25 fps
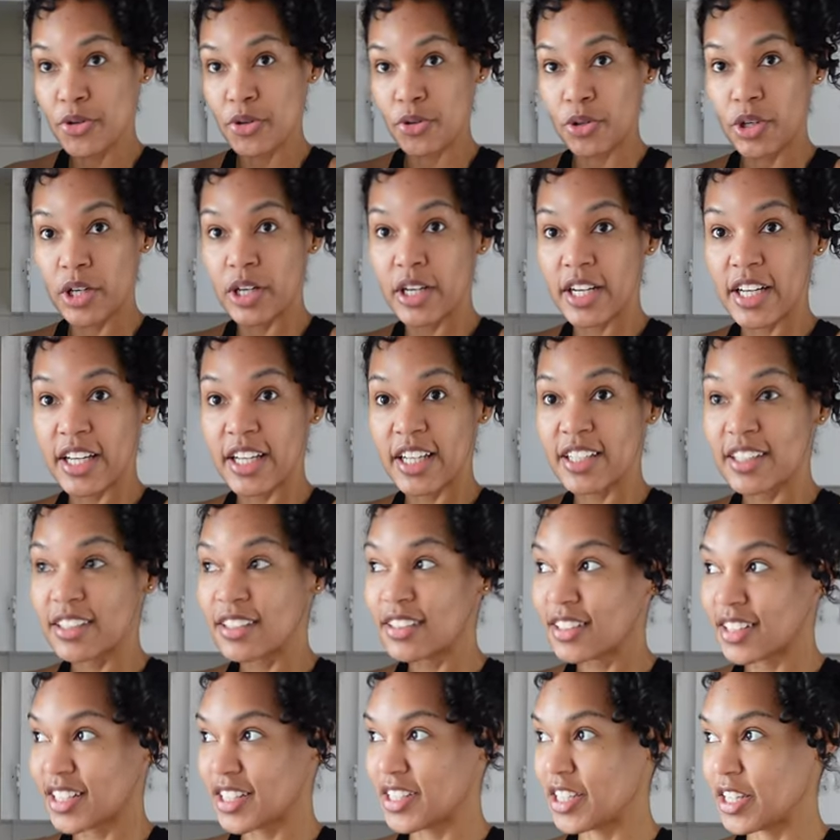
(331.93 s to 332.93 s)
door in.
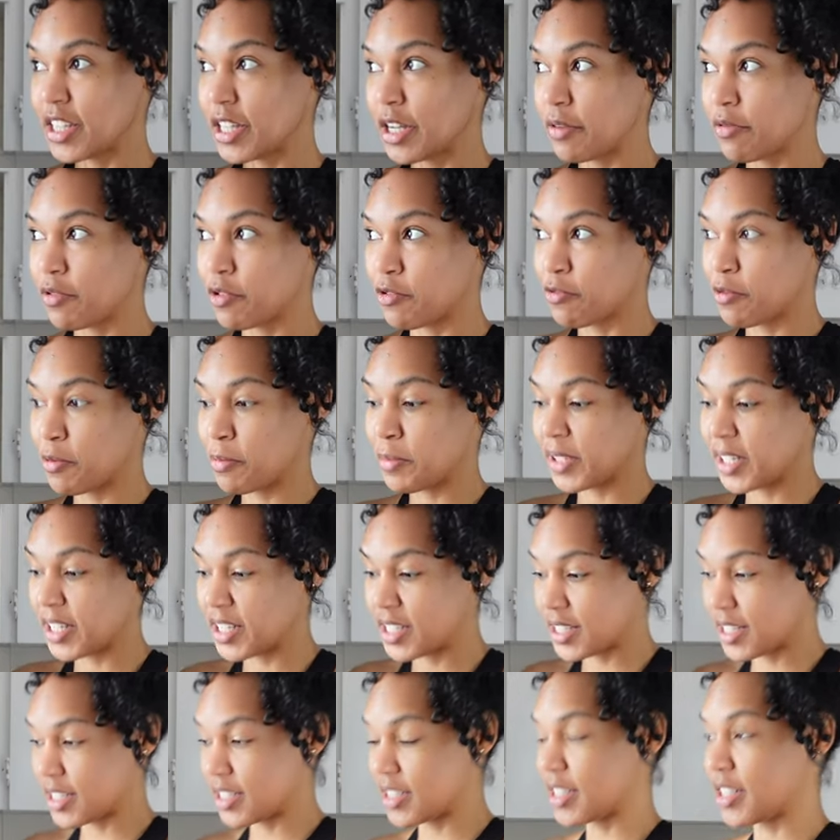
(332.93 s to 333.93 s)
They said they would replace
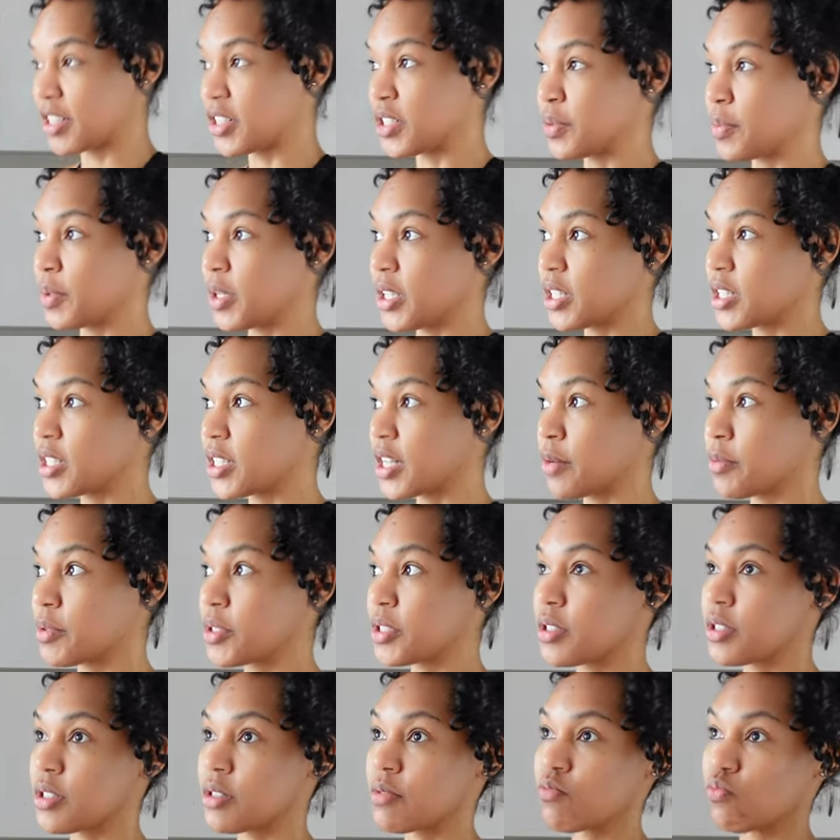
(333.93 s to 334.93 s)
it 6 weeks. That
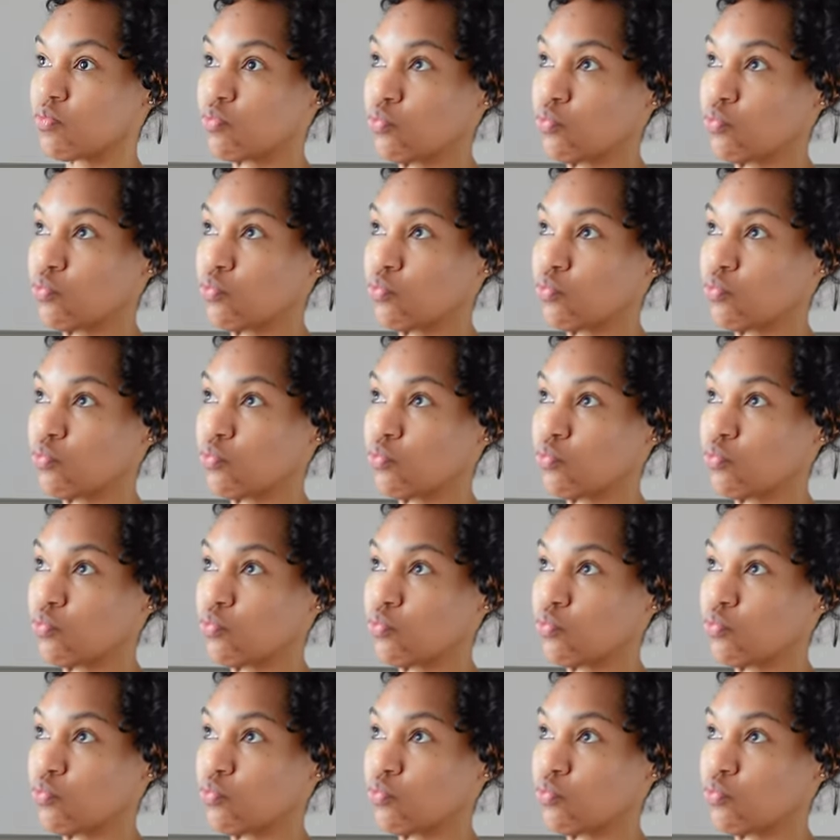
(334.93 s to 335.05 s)
was